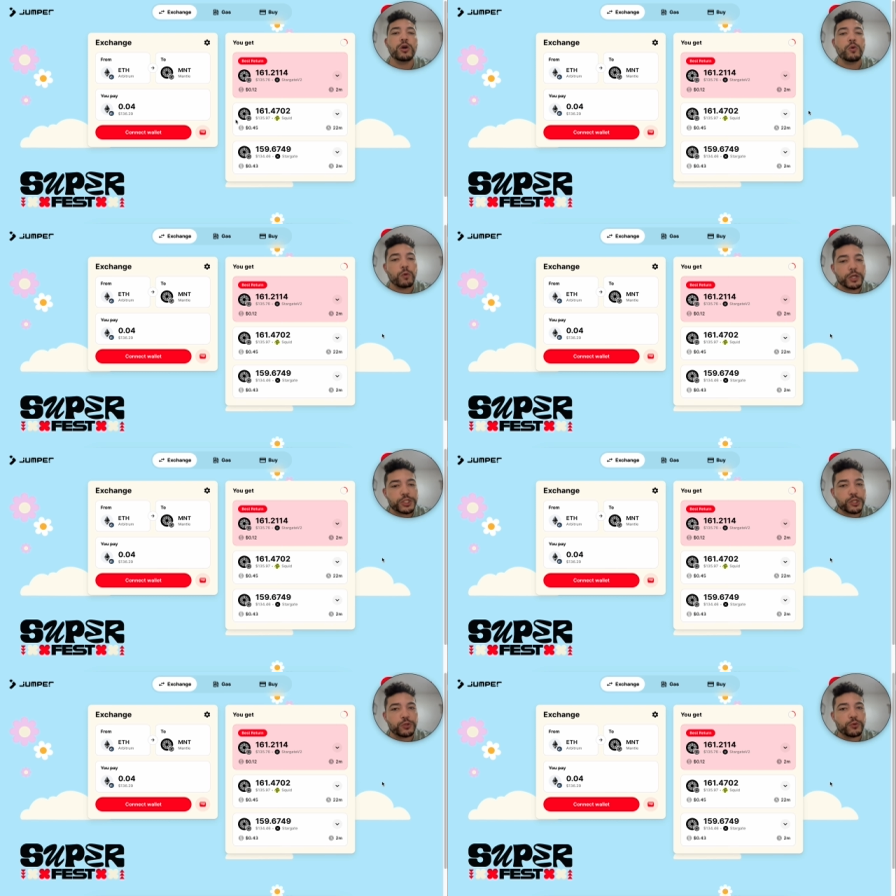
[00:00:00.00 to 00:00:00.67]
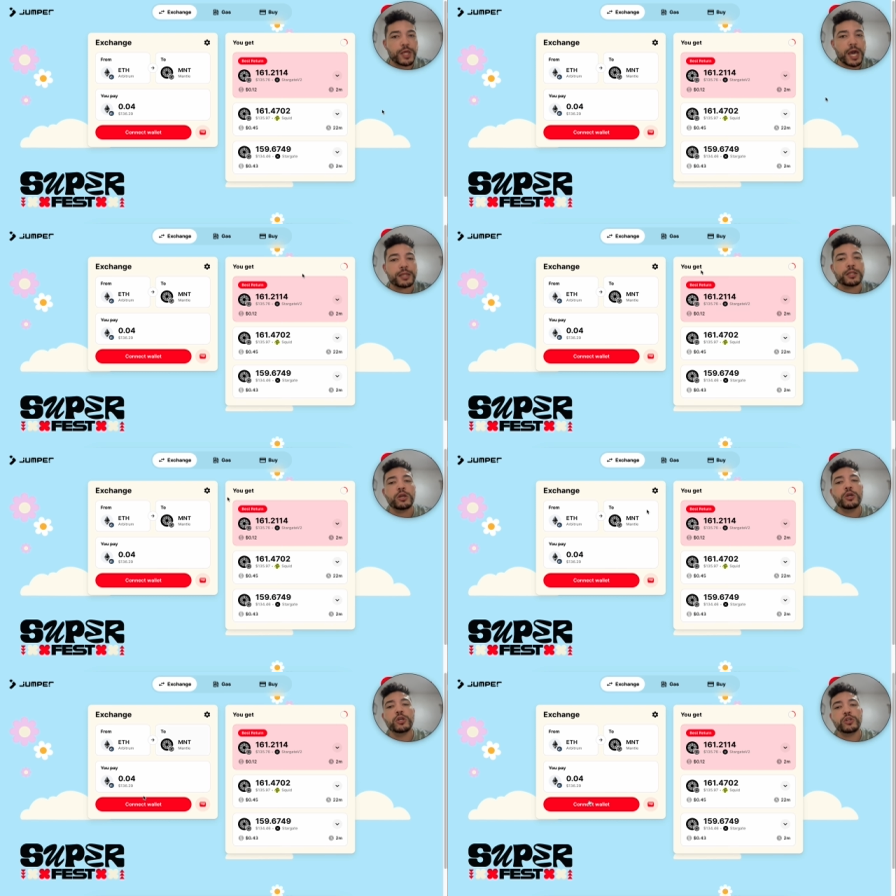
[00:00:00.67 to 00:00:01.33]
Once you do that,
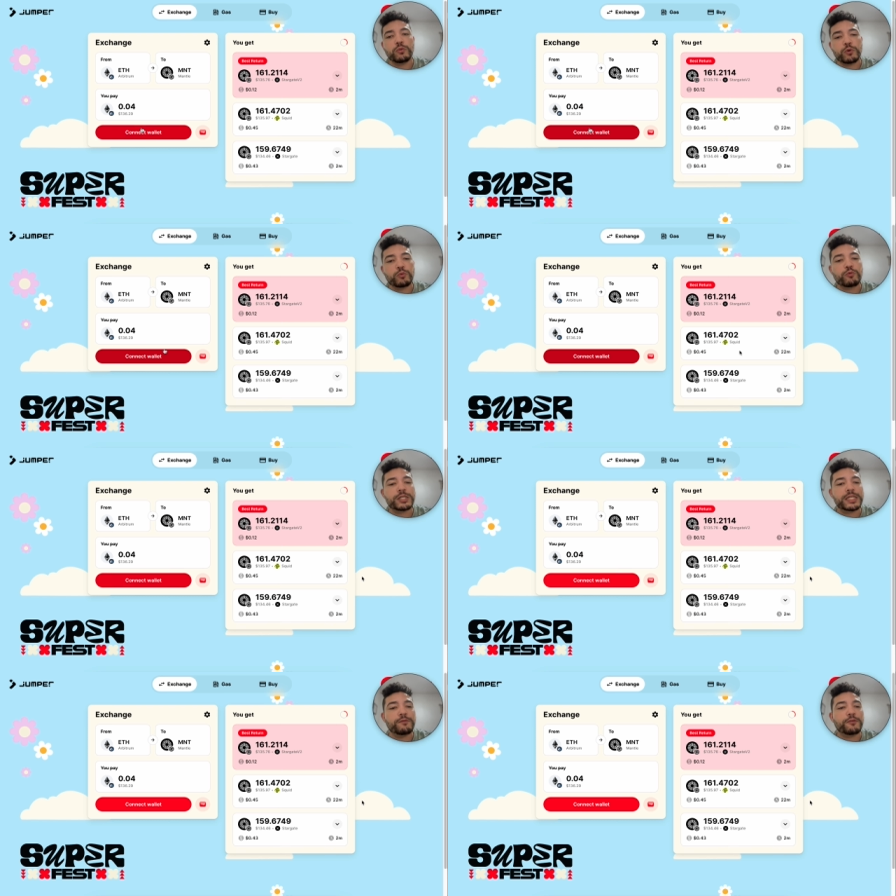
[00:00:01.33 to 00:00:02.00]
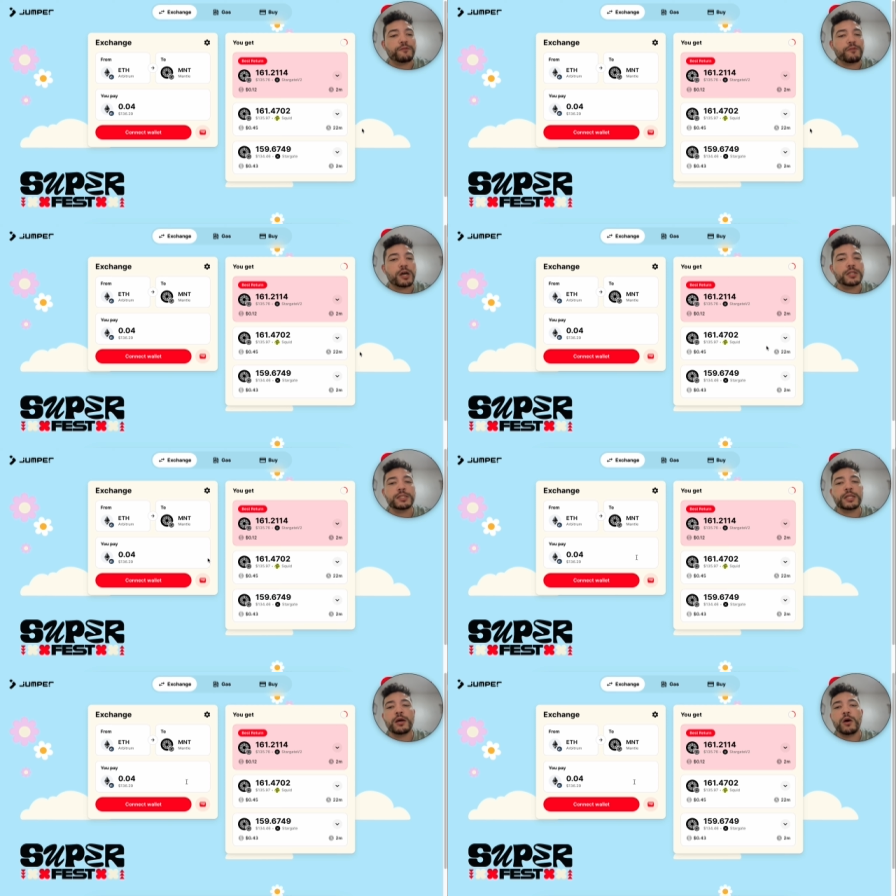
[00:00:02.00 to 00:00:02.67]
you will receive your
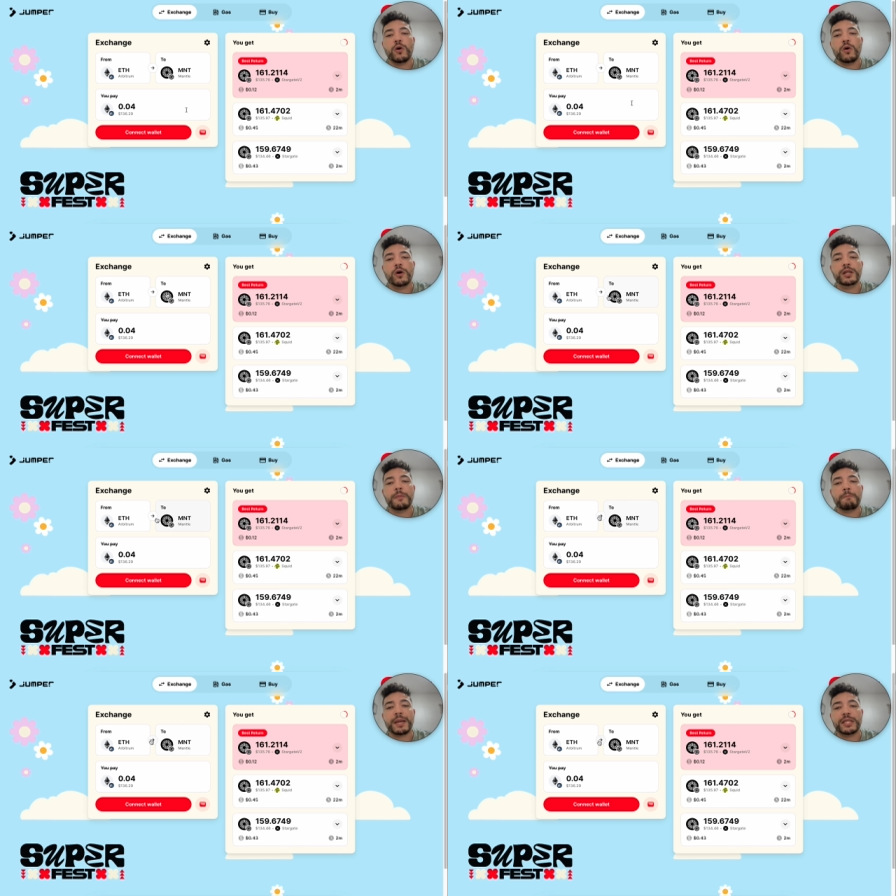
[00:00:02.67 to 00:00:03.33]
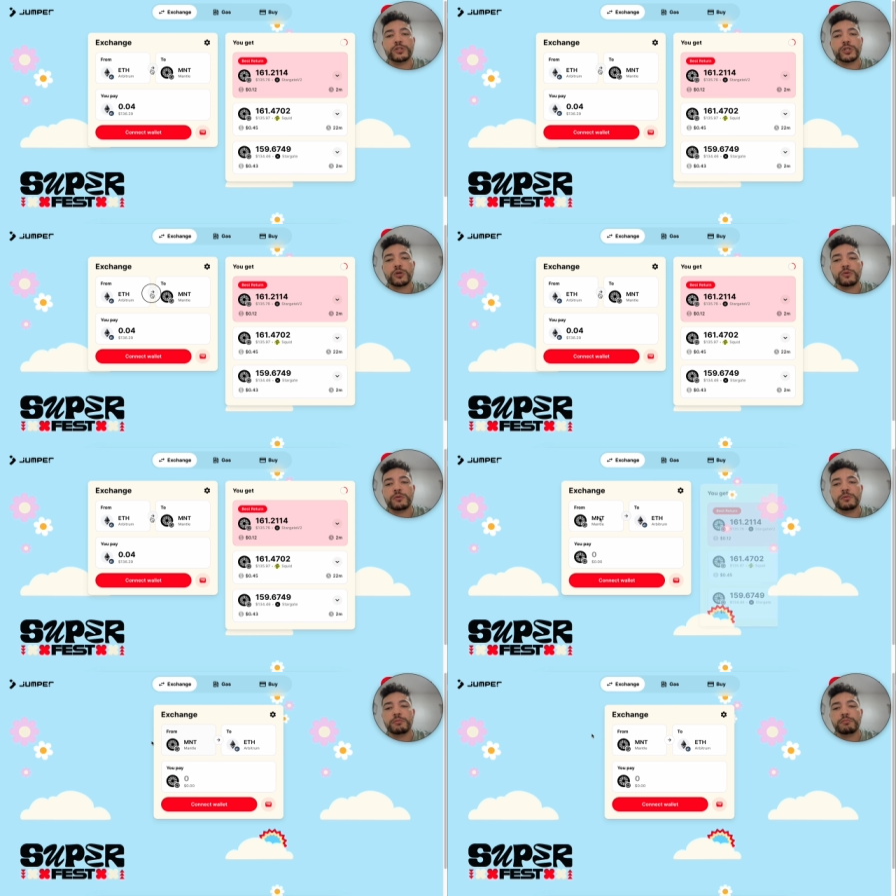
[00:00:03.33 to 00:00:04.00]
funds on
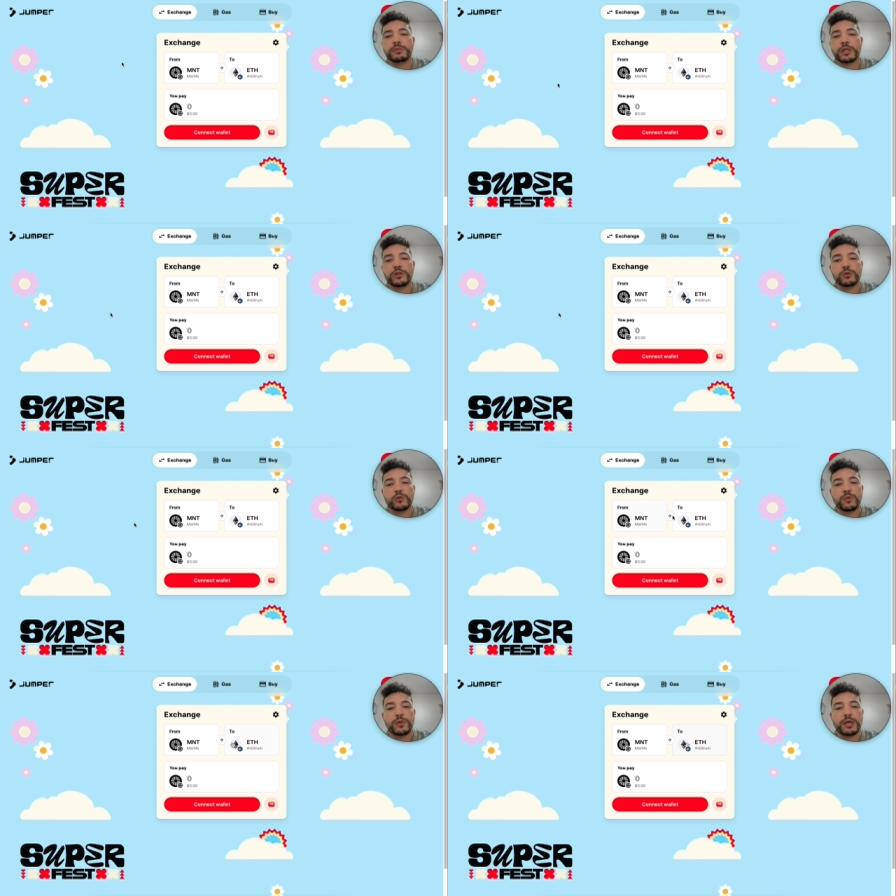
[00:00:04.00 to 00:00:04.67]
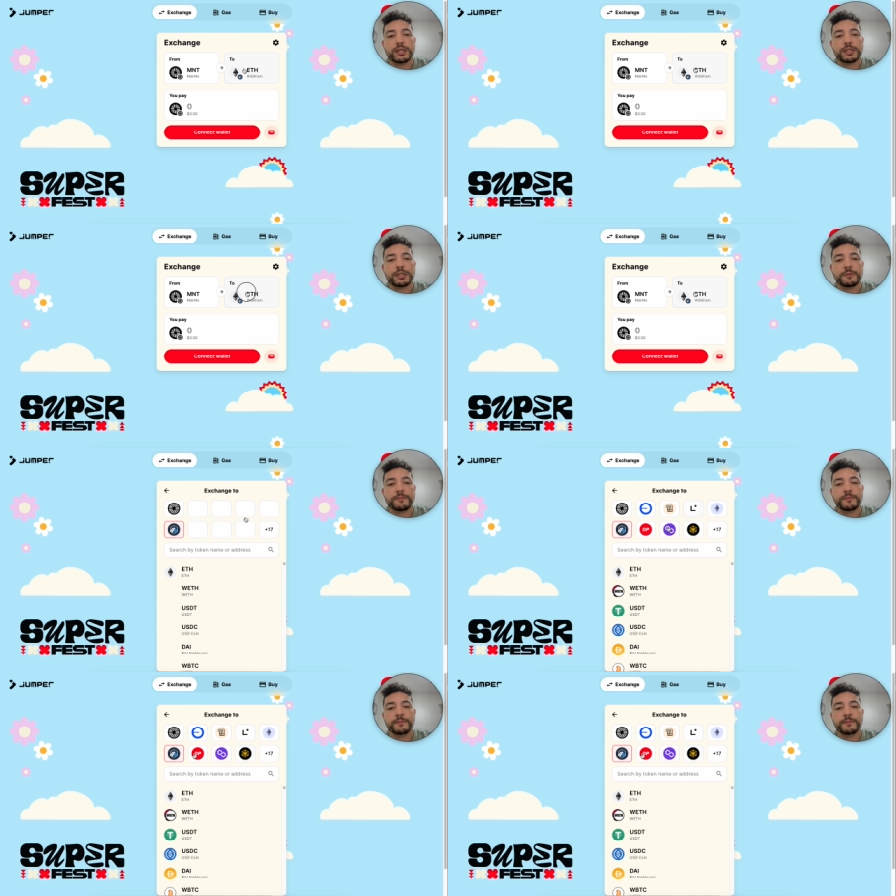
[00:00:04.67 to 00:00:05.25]
Mantle. Then you do this.